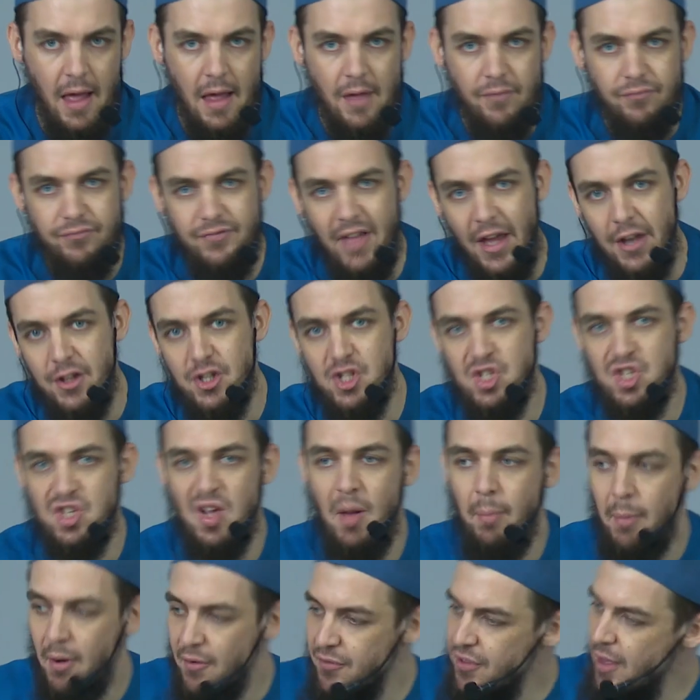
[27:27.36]
That
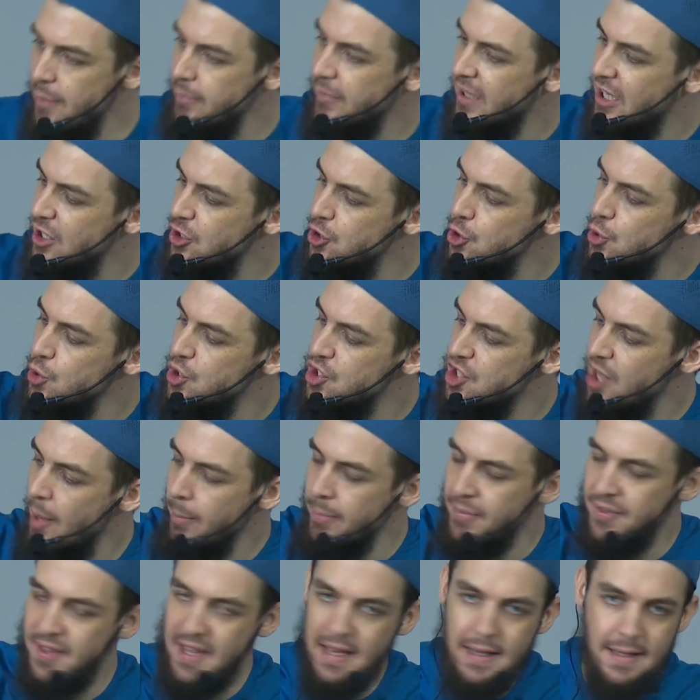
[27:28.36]
some of them can do some
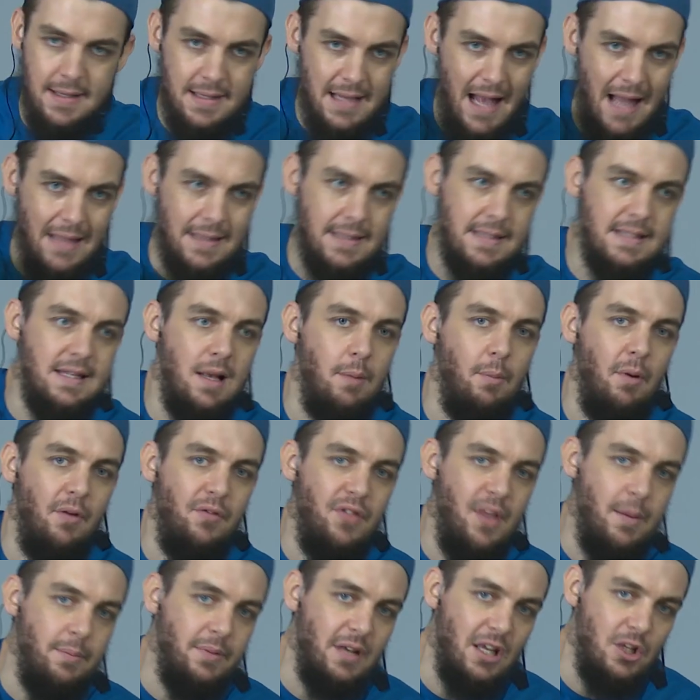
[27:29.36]
things and some of
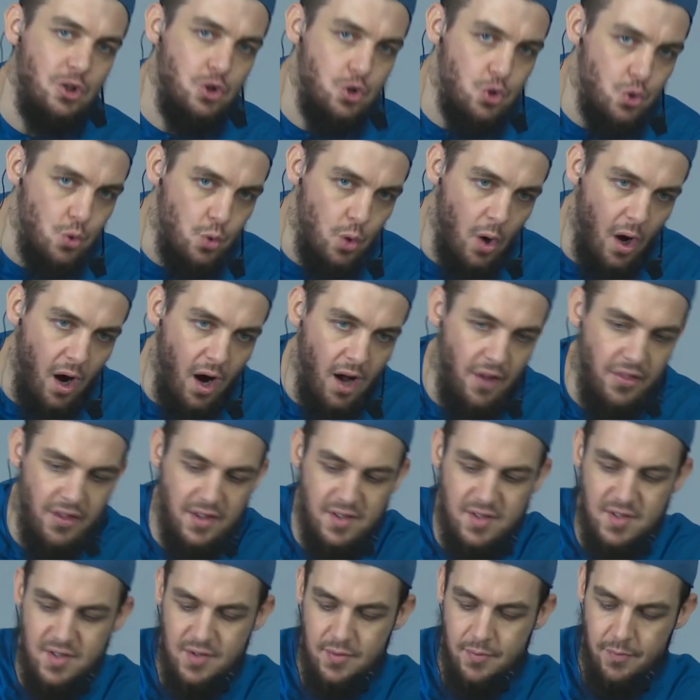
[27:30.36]
them can do
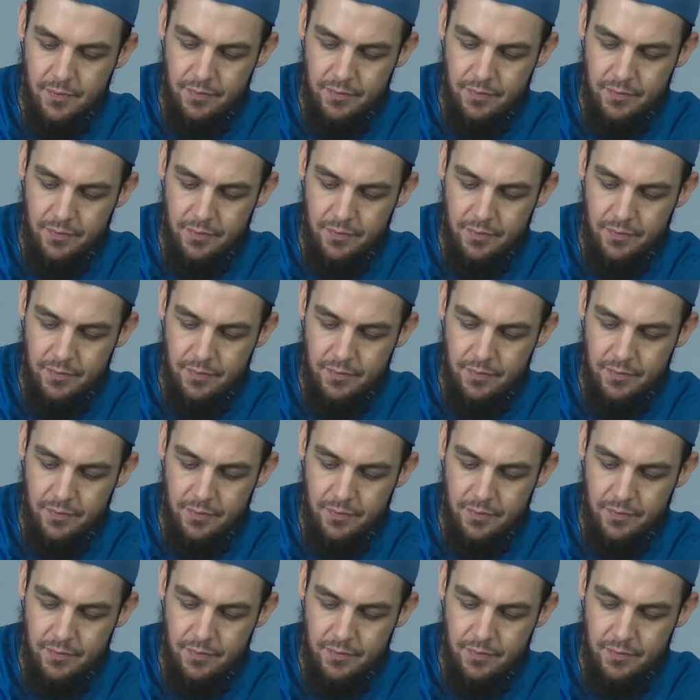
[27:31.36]
others.